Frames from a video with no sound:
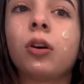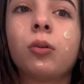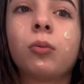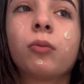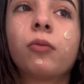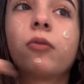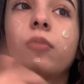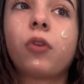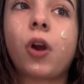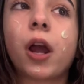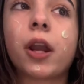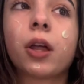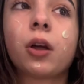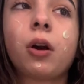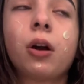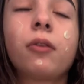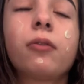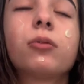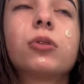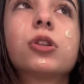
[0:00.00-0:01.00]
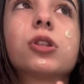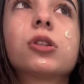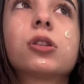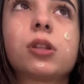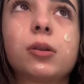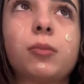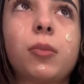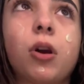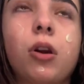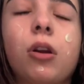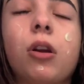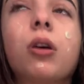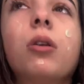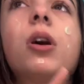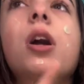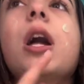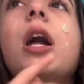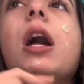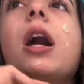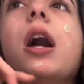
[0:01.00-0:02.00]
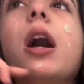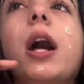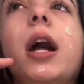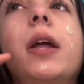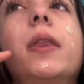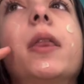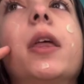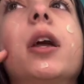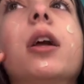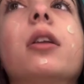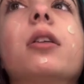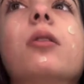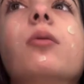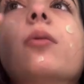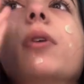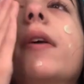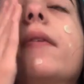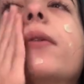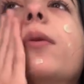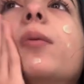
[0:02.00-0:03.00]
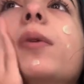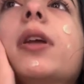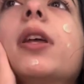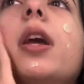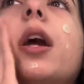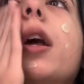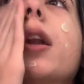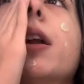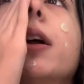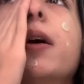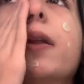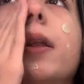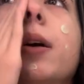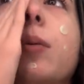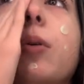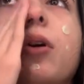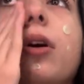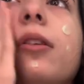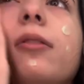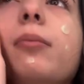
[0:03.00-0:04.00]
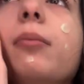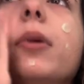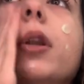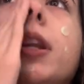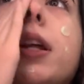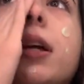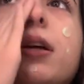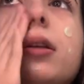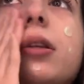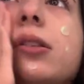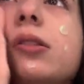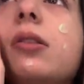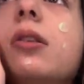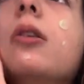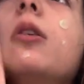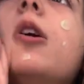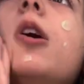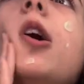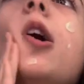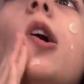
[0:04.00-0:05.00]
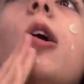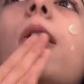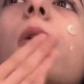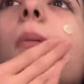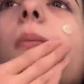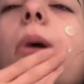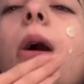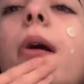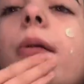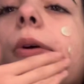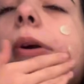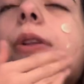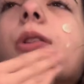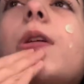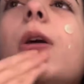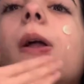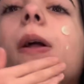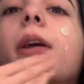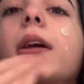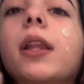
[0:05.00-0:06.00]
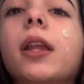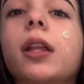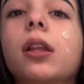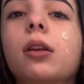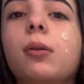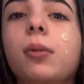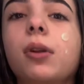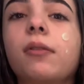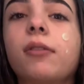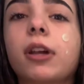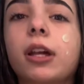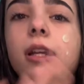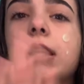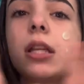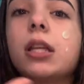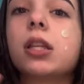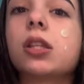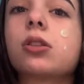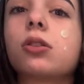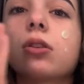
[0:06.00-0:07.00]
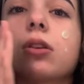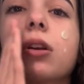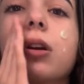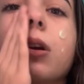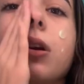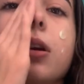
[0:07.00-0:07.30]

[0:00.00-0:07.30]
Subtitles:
Friday off, which is tomorrow, and then we have the weekend, and then we're off Monday. So everyone's calling it like a little bit of like an Easter